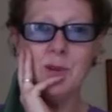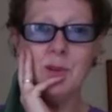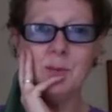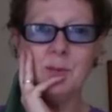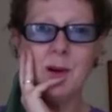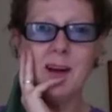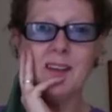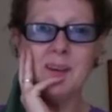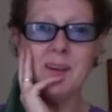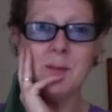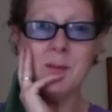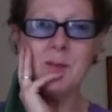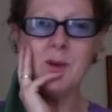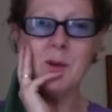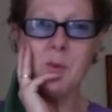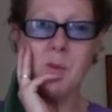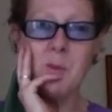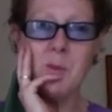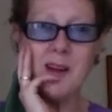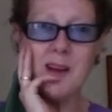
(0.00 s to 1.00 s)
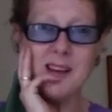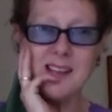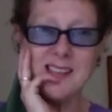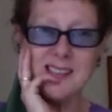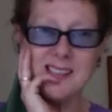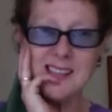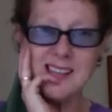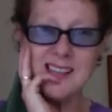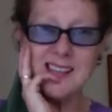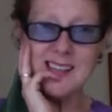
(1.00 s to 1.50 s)
them
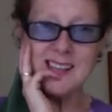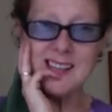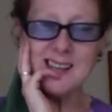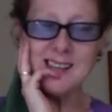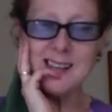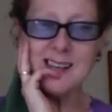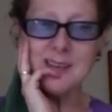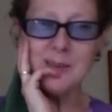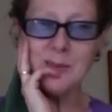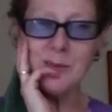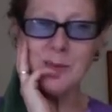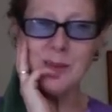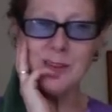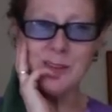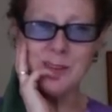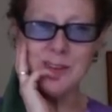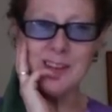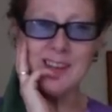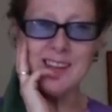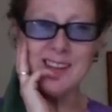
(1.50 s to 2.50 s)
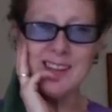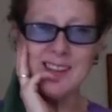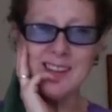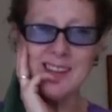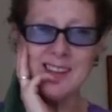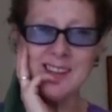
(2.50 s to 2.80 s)
competing with the